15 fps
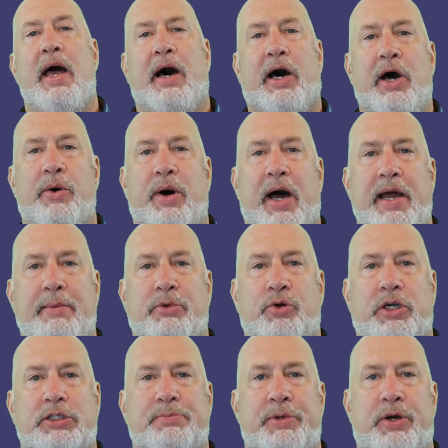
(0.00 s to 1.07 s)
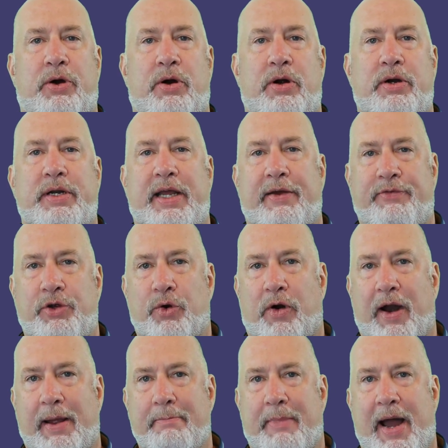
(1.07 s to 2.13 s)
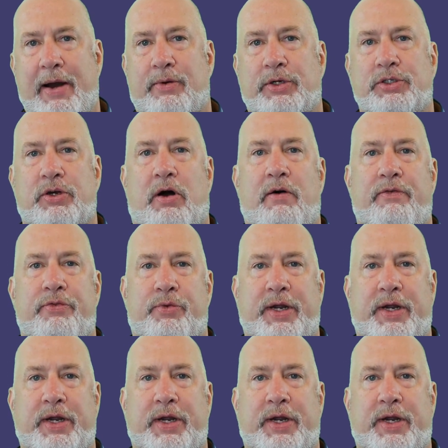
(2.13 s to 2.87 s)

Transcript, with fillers: Hello, I am Chris Menard. If you are a Microsoft